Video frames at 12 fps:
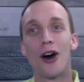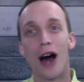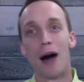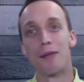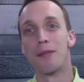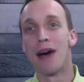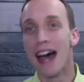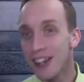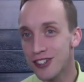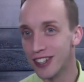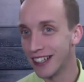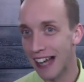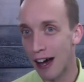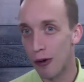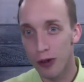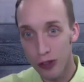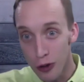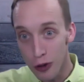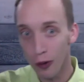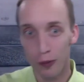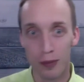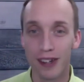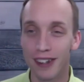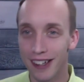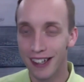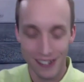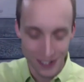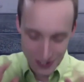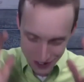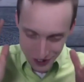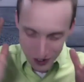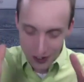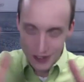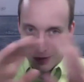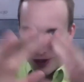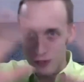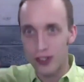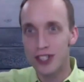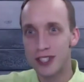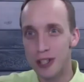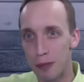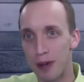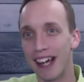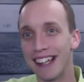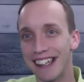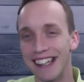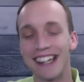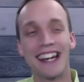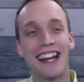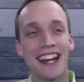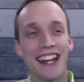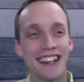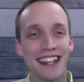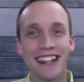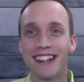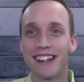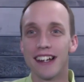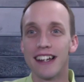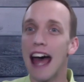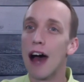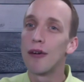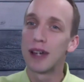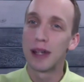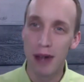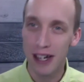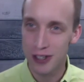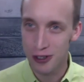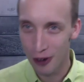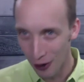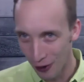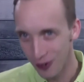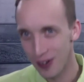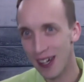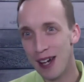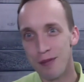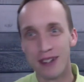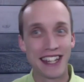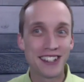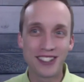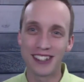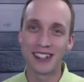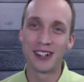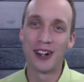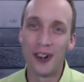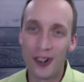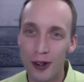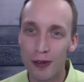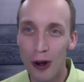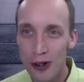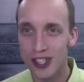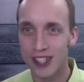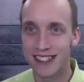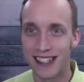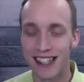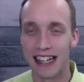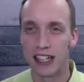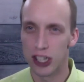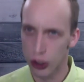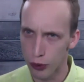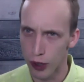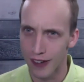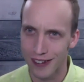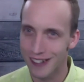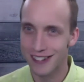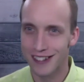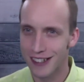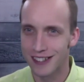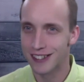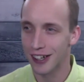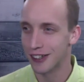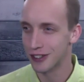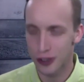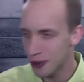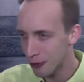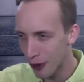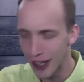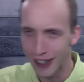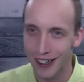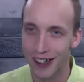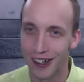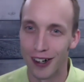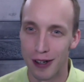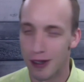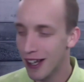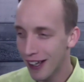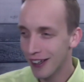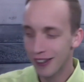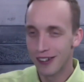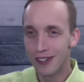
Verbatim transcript: I'm imagining now with your ability and this this concept, this vision you're painting, that now it can match your own, potentially your own emotions. Hey, you're right, this this sucks, turn right here, and yeah,